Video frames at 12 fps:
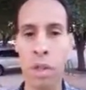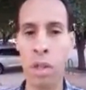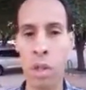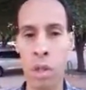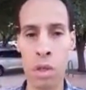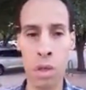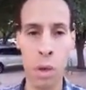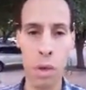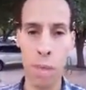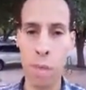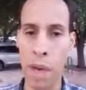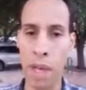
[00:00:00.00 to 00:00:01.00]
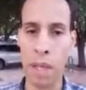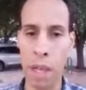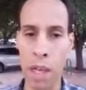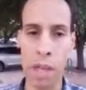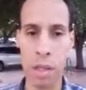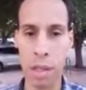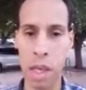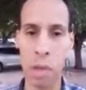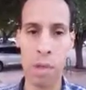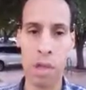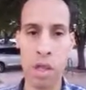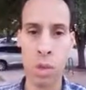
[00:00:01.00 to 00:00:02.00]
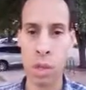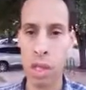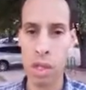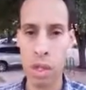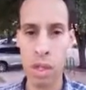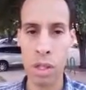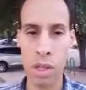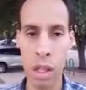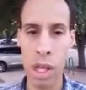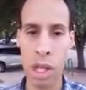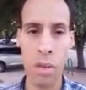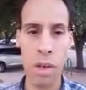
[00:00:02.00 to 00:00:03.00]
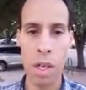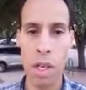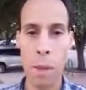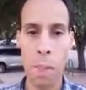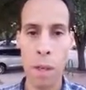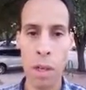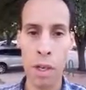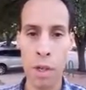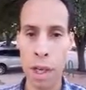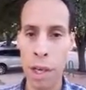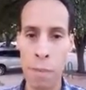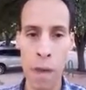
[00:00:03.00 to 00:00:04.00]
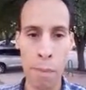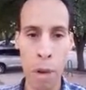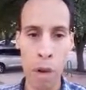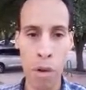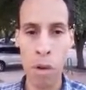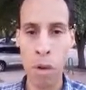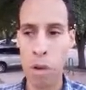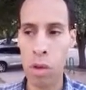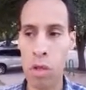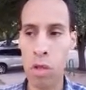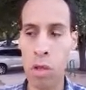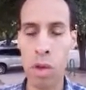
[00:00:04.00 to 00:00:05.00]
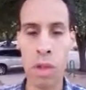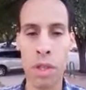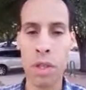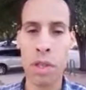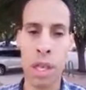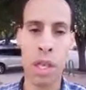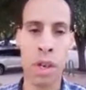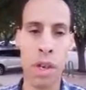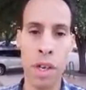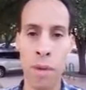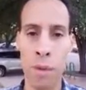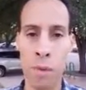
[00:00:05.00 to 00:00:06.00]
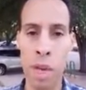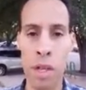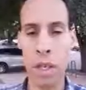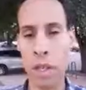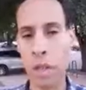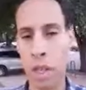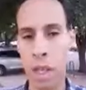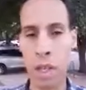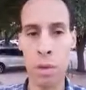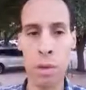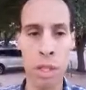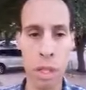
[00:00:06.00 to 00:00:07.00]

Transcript: You going to maintain the same situation, the same MO, or are you going to just take on an information, look in